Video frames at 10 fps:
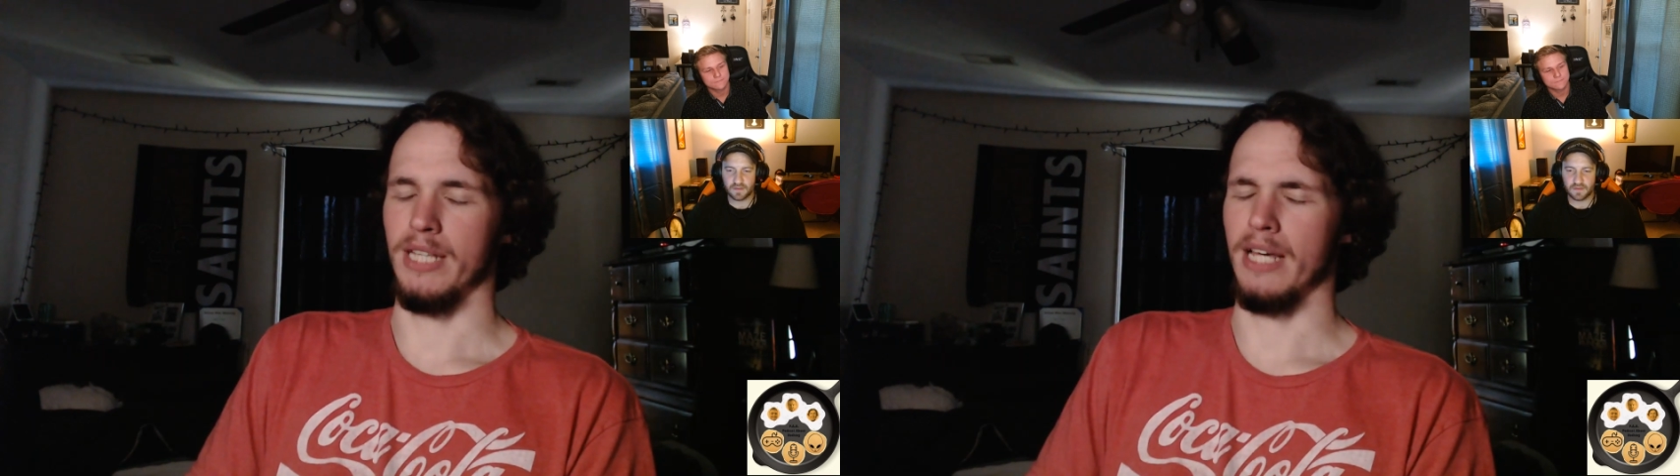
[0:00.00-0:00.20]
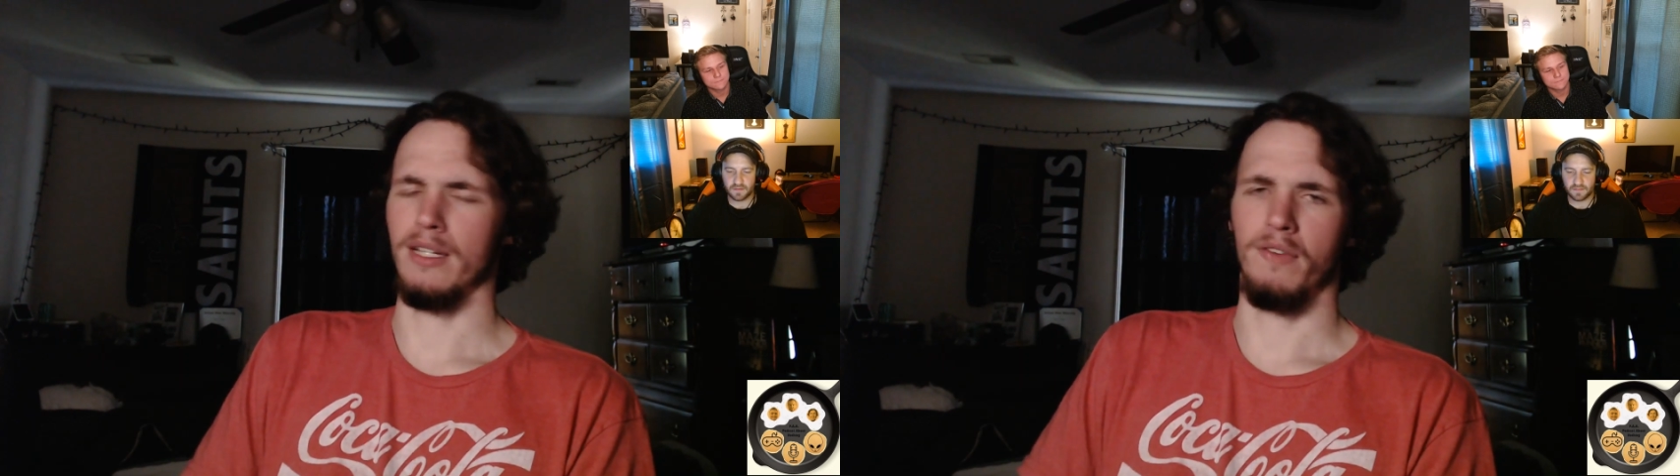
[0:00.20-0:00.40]

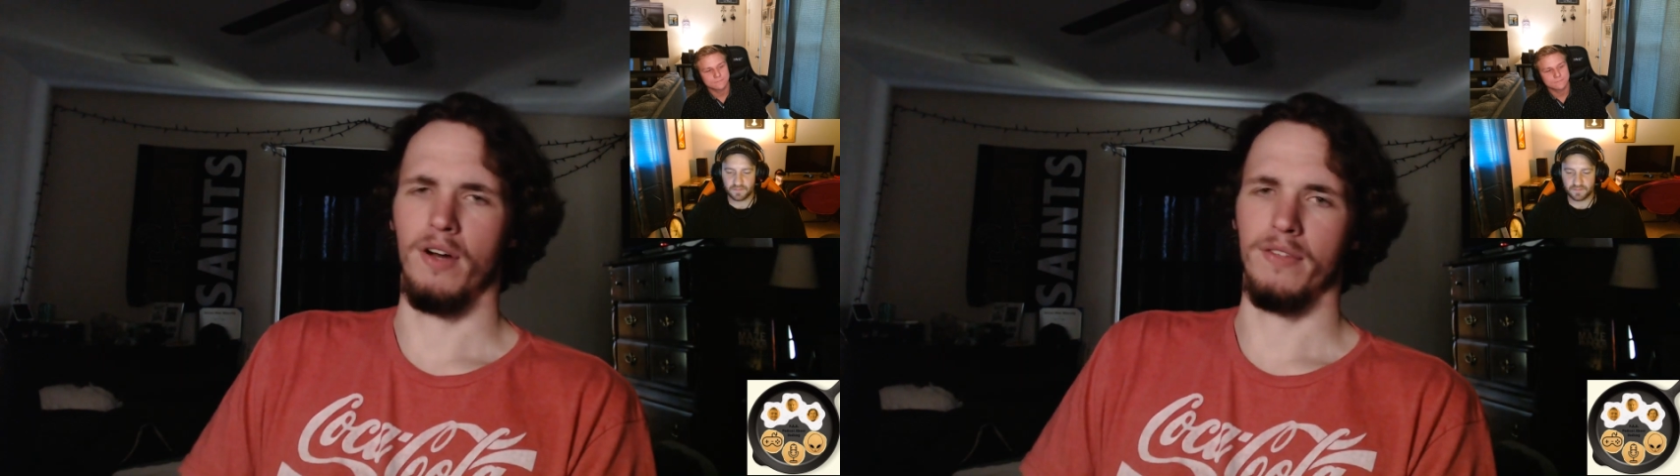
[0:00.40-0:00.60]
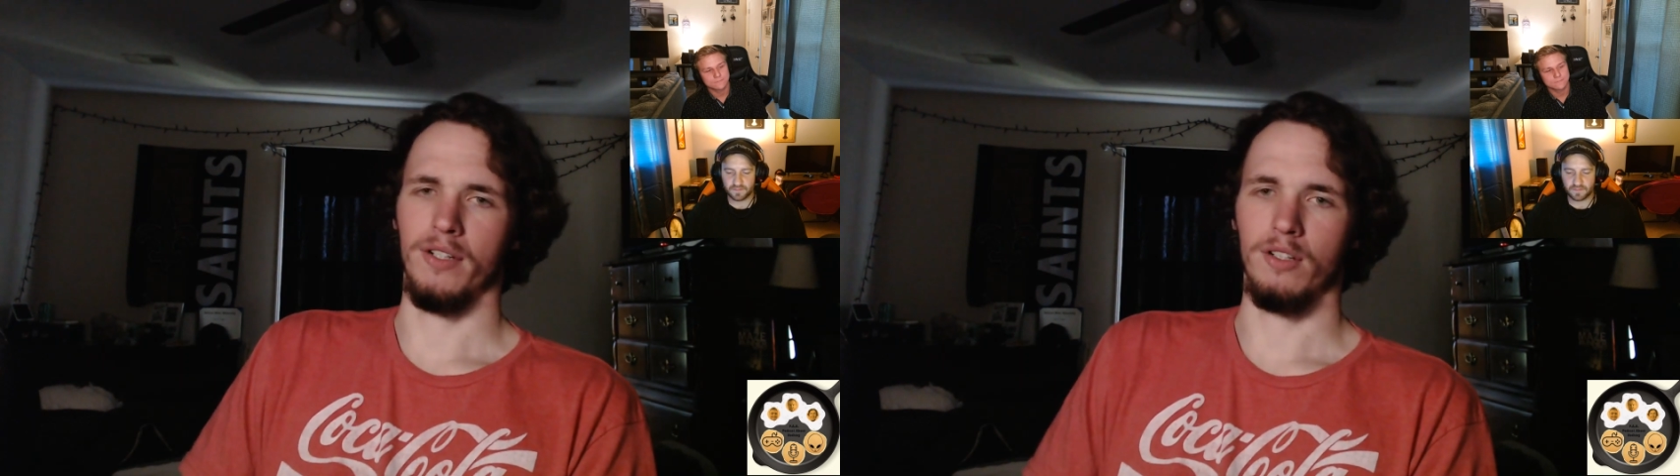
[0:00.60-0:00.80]
They live
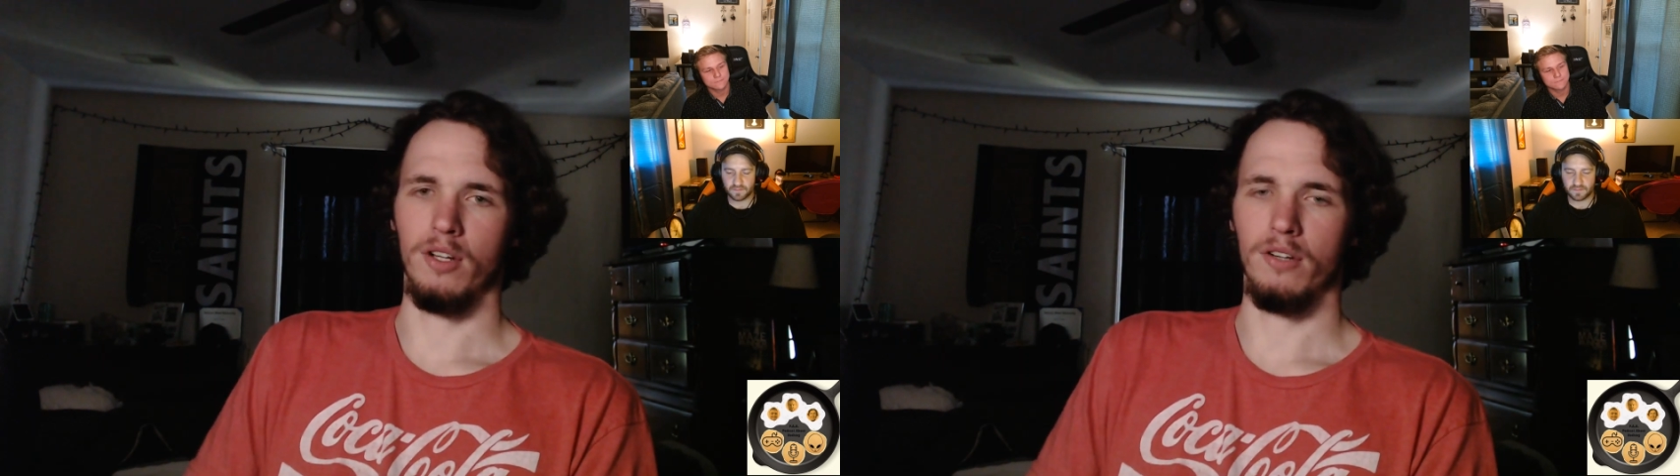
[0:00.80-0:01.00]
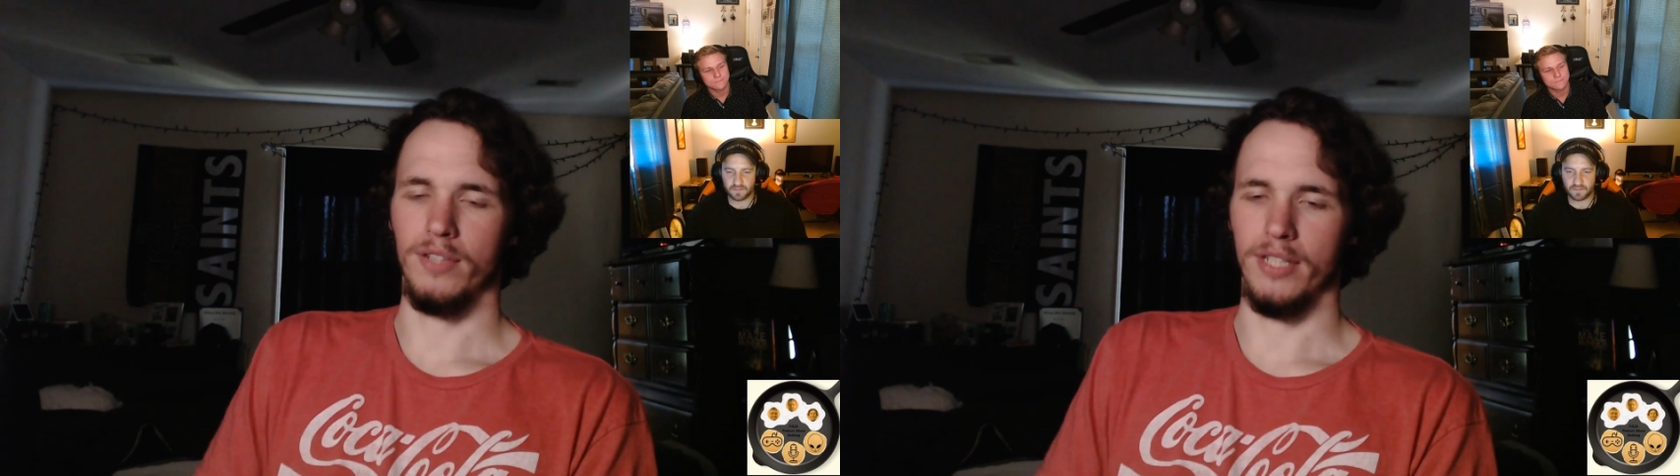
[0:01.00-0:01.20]
off in
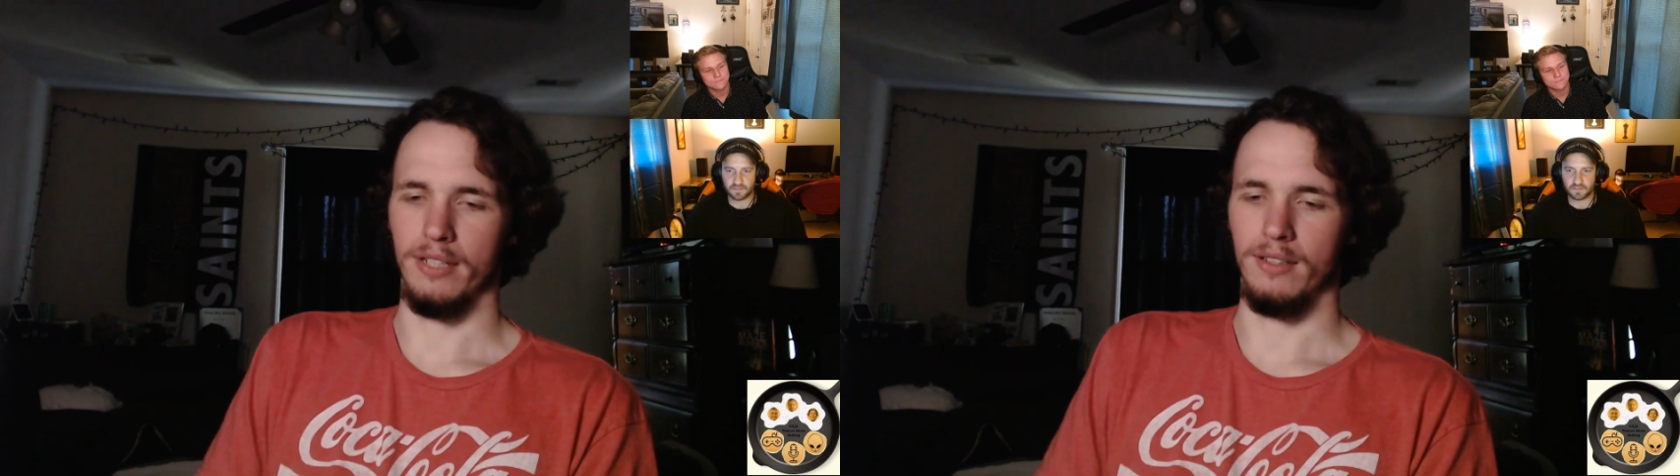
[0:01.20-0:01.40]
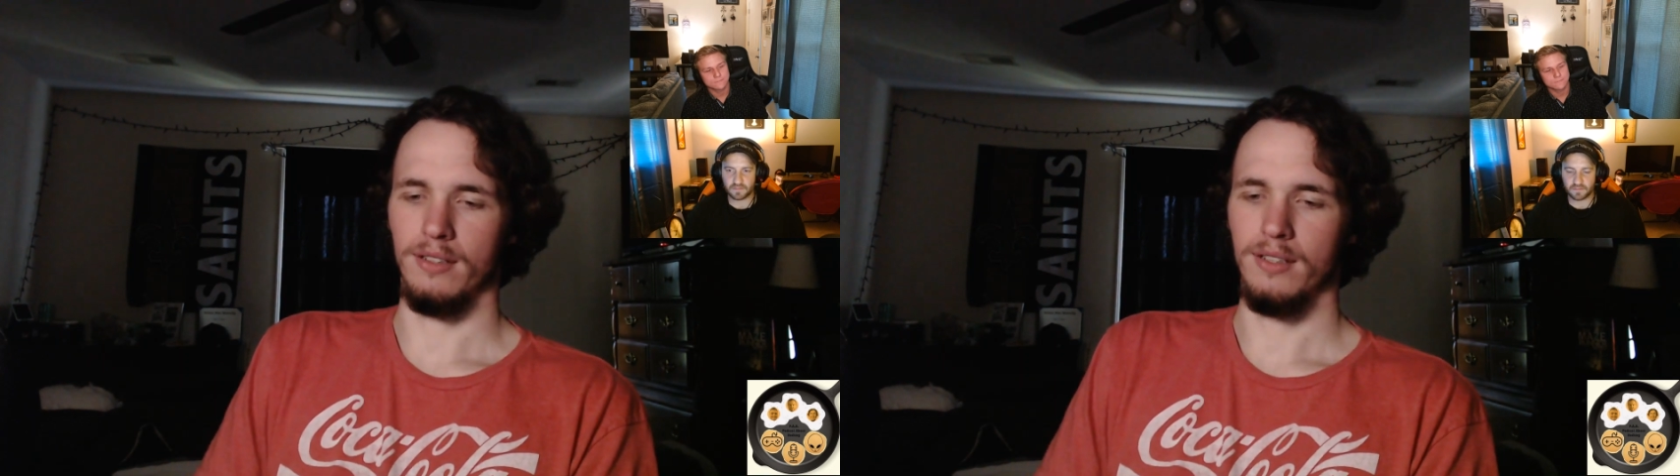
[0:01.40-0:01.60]

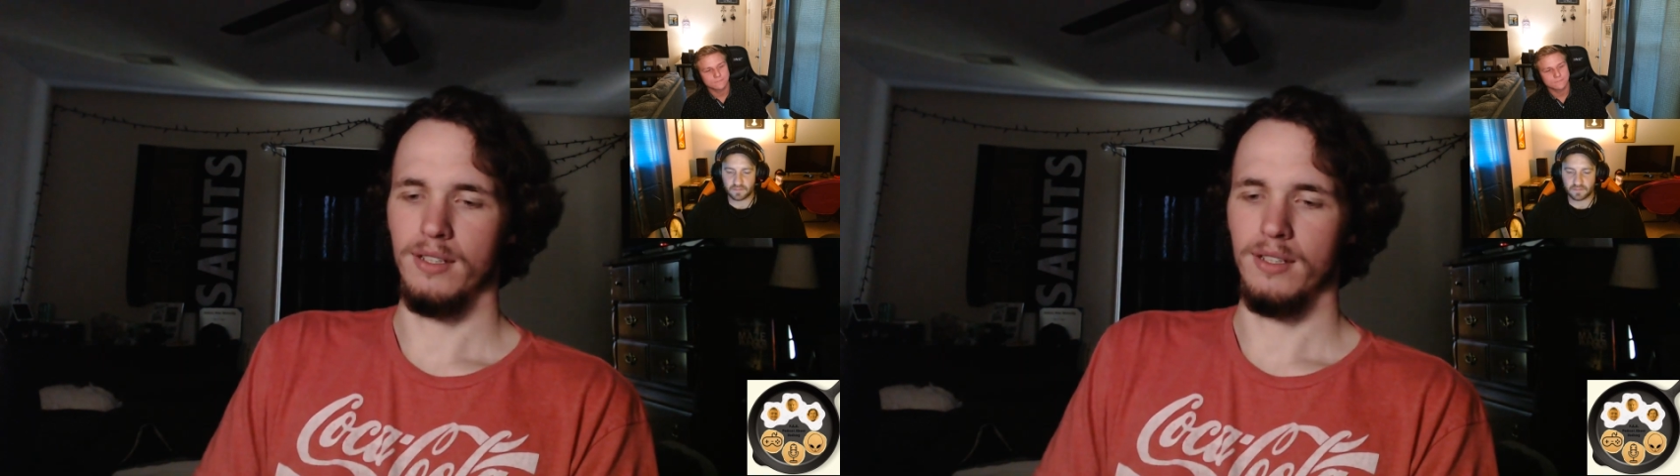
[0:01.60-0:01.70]
Cloverdale,